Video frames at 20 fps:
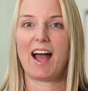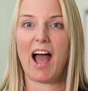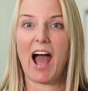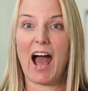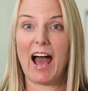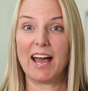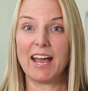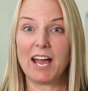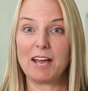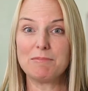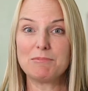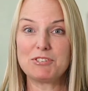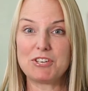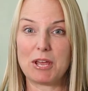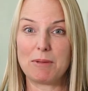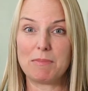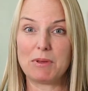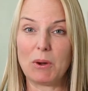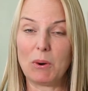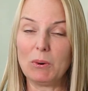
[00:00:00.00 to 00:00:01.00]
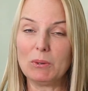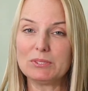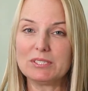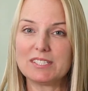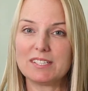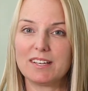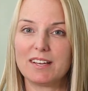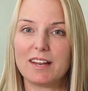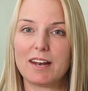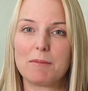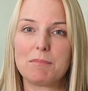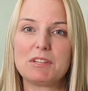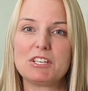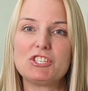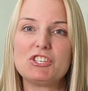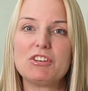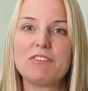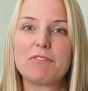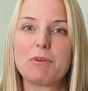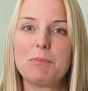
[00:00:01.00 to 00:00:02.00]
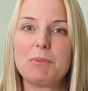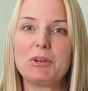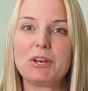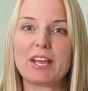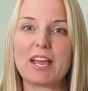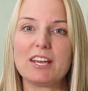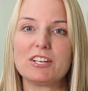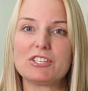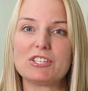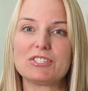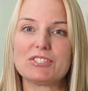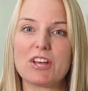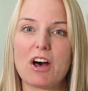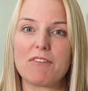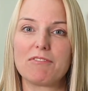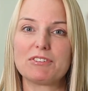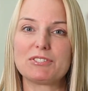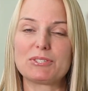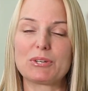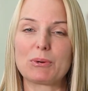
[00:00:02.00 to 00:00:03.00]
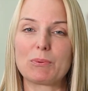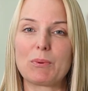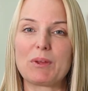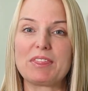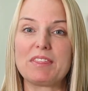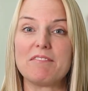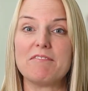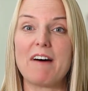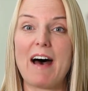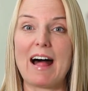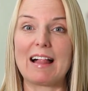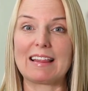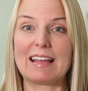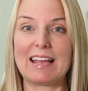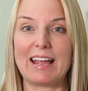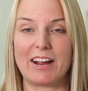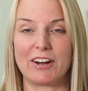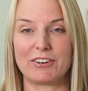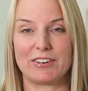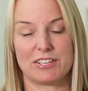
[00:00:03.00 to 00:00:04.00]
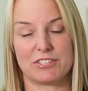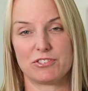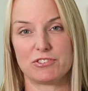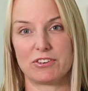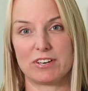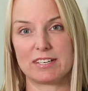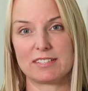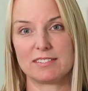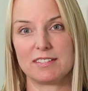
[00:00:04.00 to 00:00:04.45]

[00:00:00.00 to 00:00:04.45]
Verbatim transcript: Hi, I'm Jamie Holt, and I'm the Chief Communications Officer with the Valley Air District.